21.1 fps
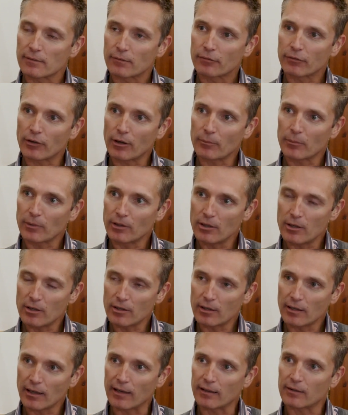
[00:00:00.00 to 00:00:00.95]
from
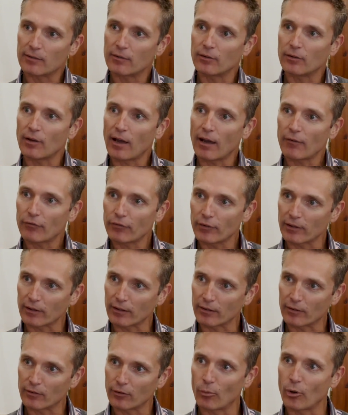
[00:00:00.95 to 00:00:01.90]
the UK to
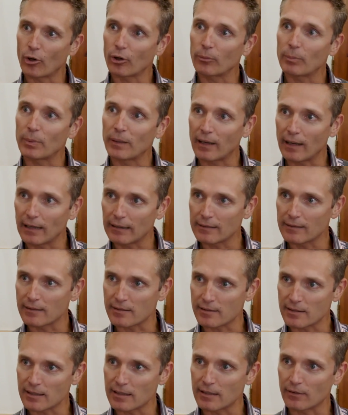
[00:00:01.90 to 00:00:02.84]
Africa to work behind the
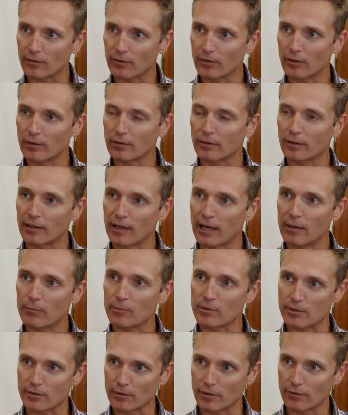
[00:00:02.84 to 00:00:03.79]
scenes on the game
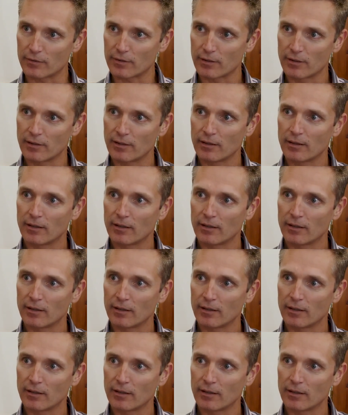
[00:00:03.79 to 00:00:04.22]
reserves